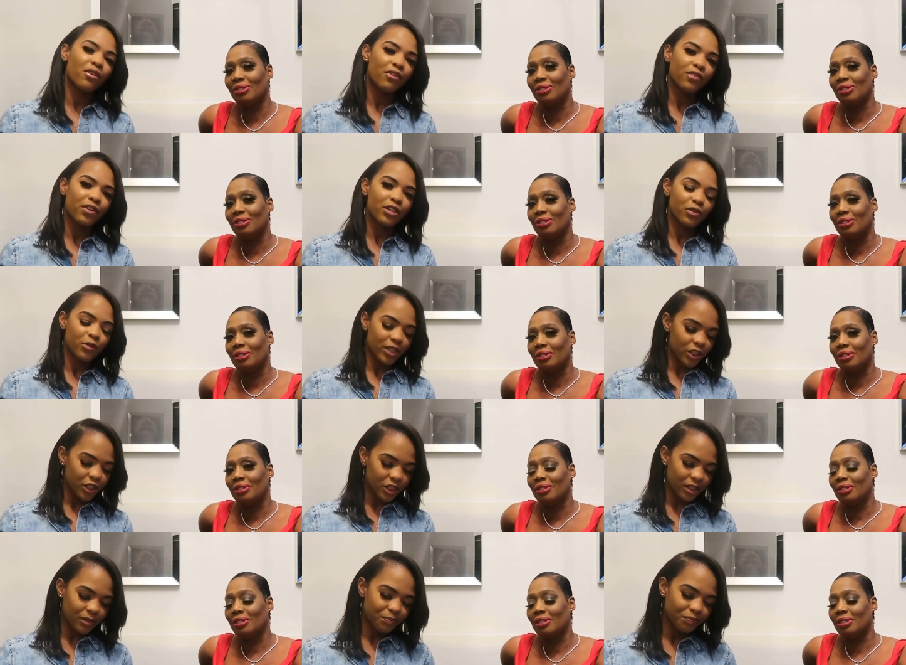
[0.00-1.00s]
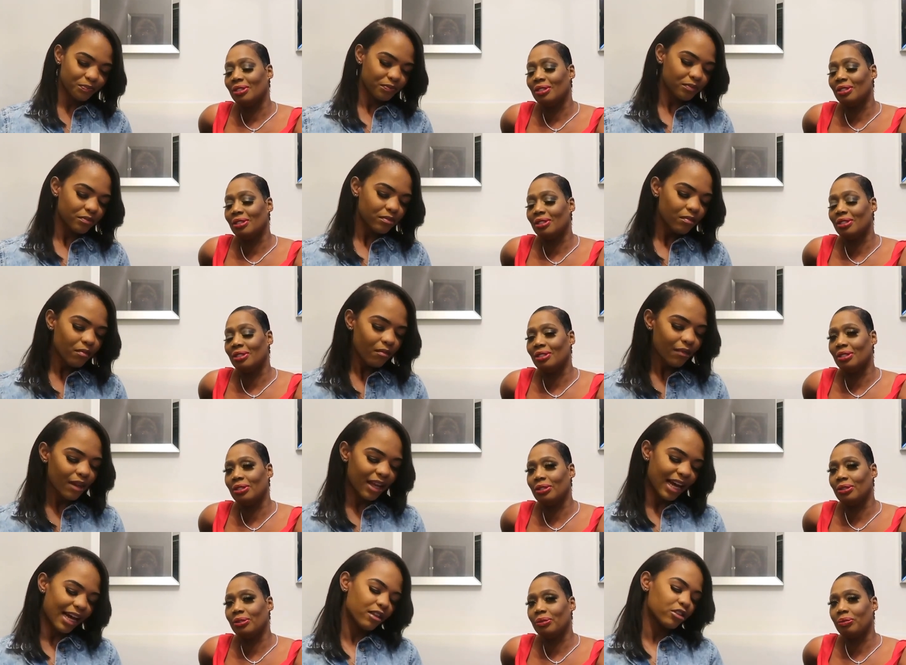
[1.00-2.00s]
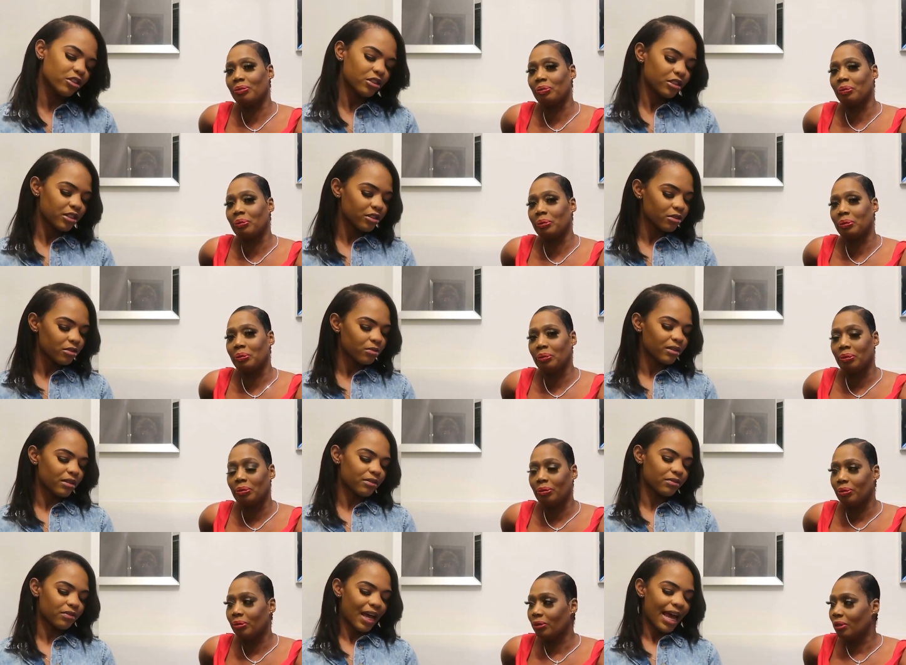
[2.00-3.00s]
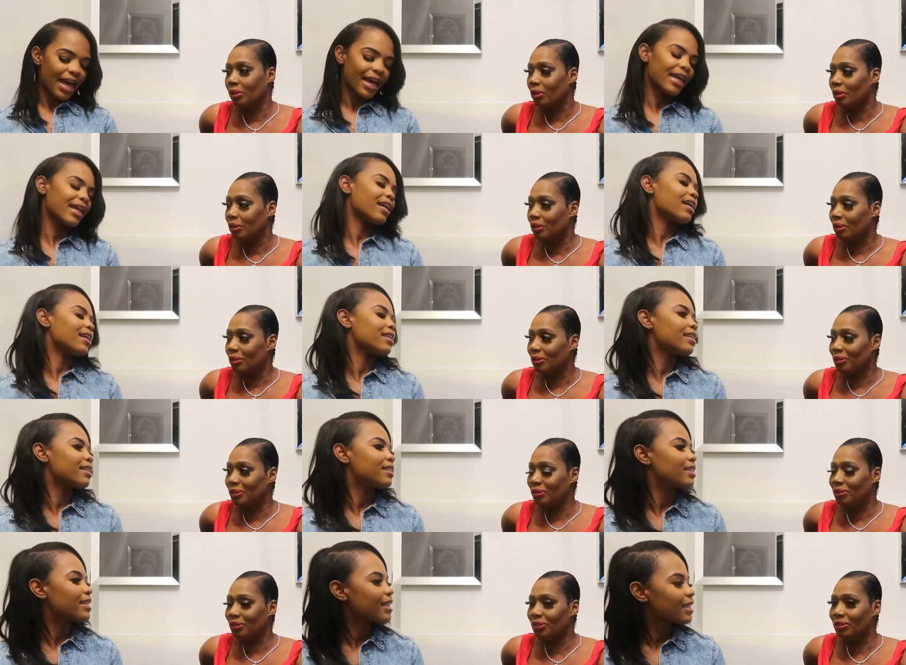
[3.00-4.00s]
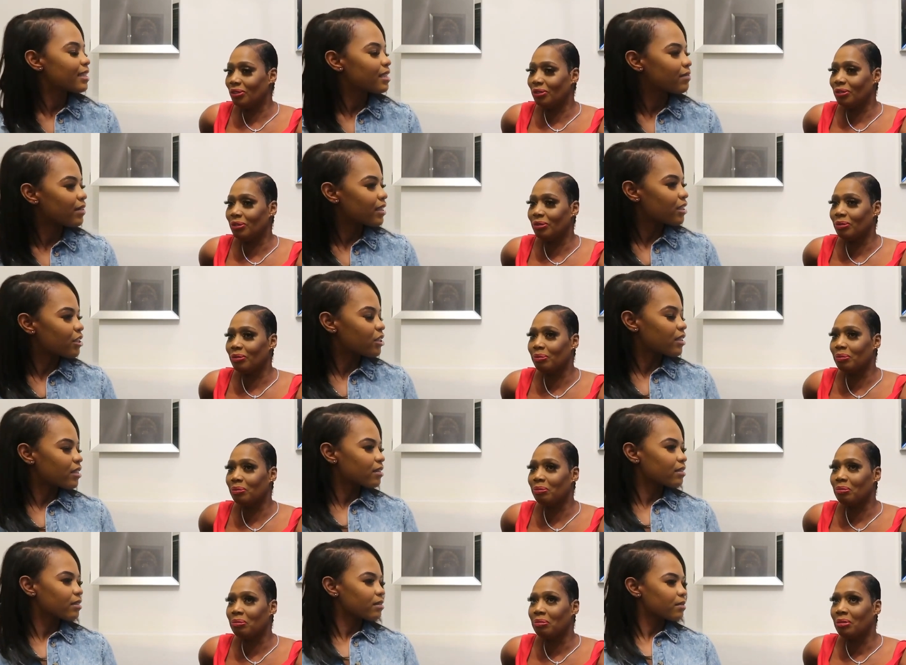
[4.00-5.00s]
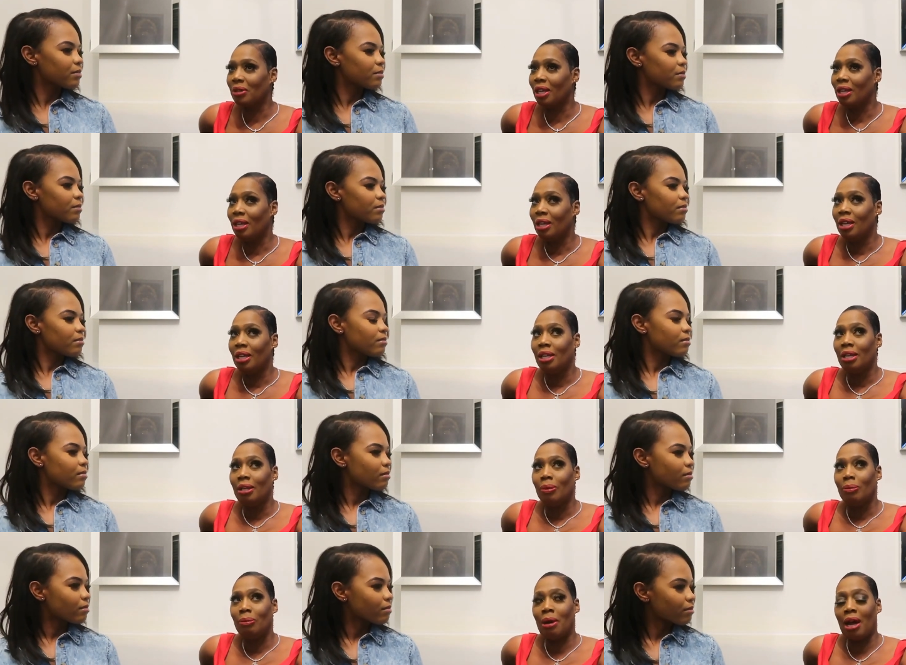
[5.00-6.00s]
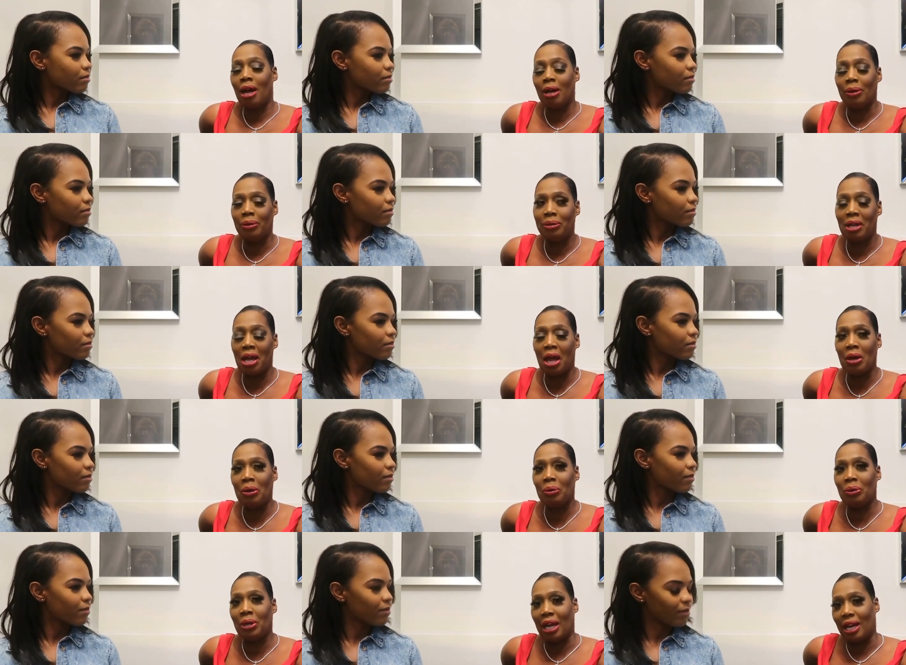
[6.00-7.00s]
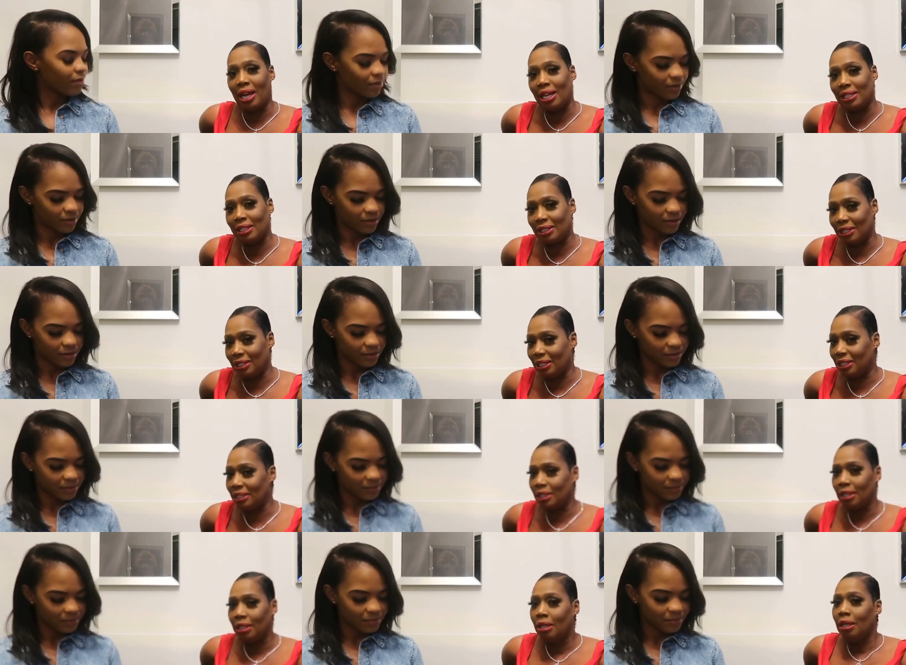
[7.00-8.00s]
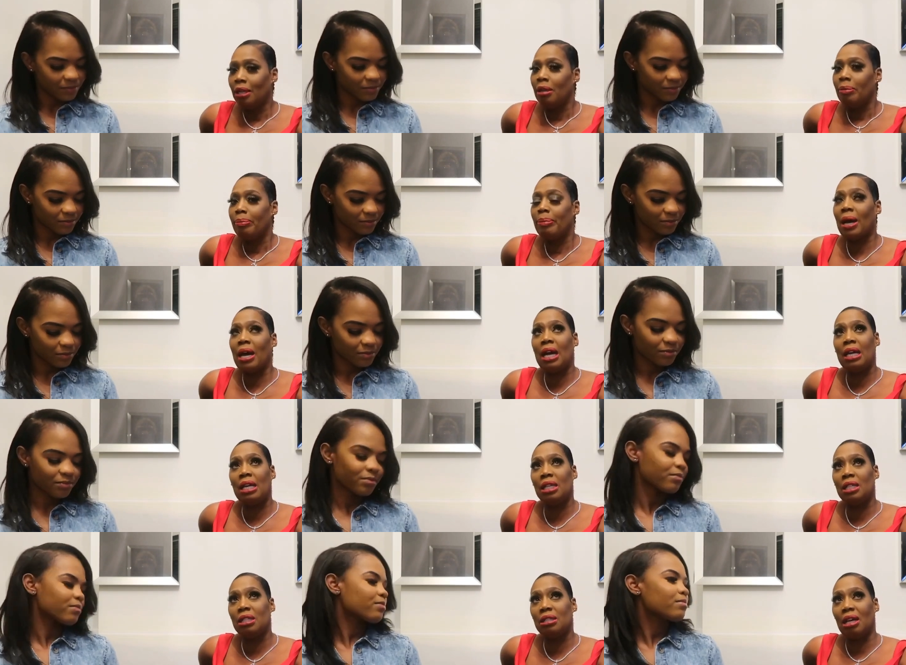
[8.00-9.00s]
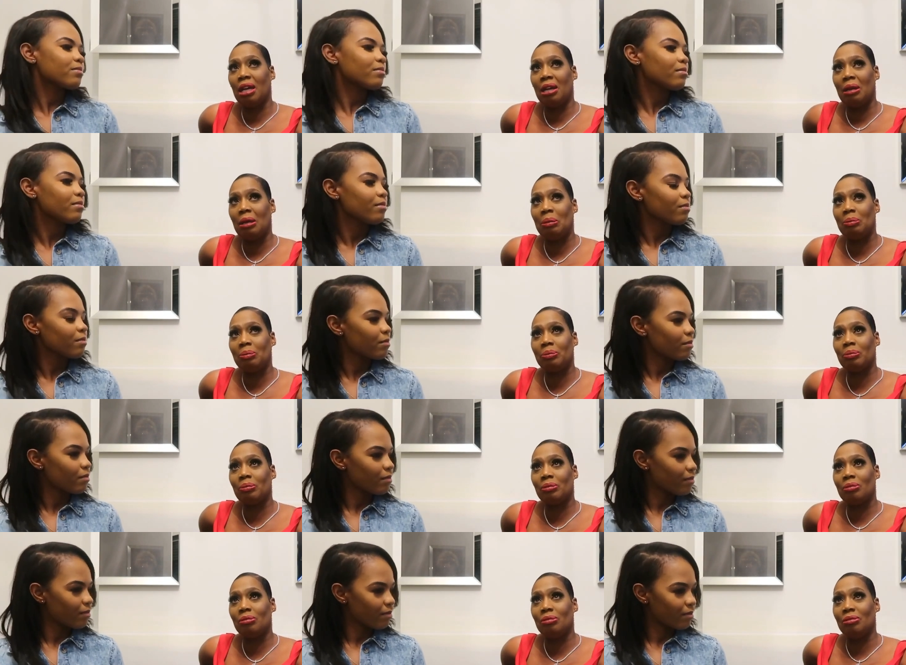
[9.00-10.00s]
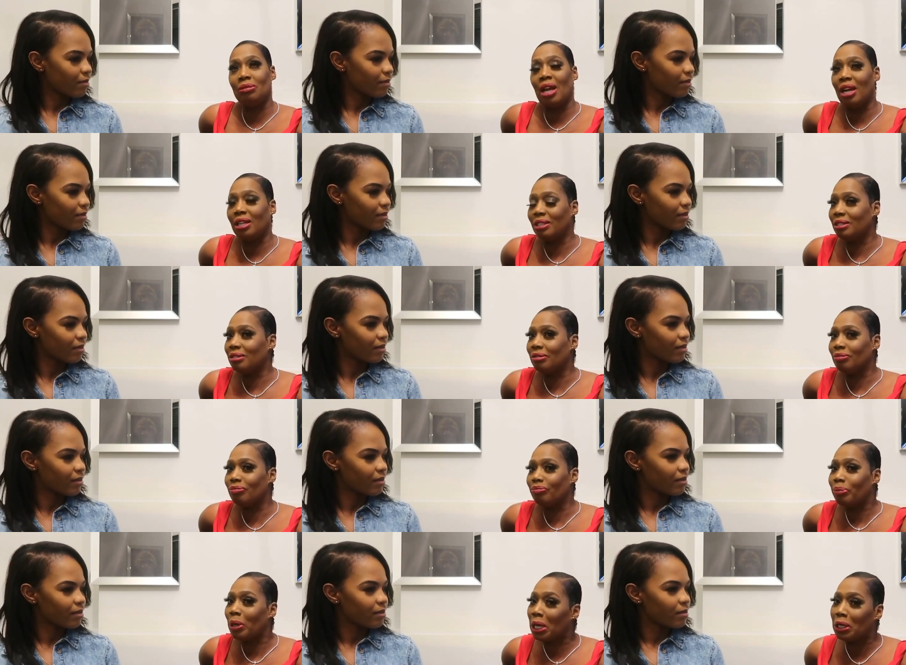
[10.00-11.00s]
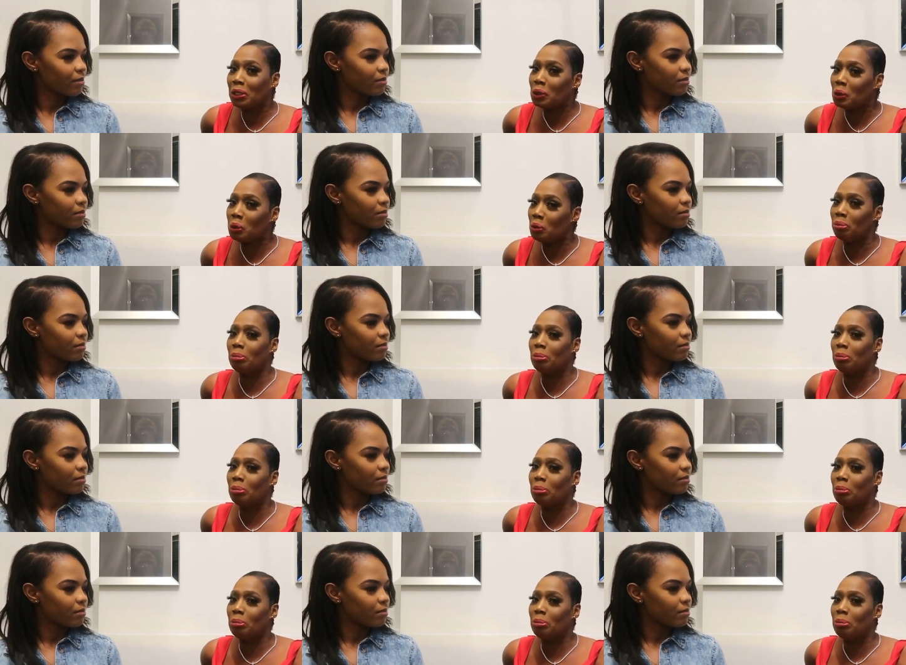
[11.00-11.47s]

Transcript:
Speaker 1: our first question. How do you deal with hate and the negative energy?
Speaker 2: Wow, how would I answer this? By um, not paying too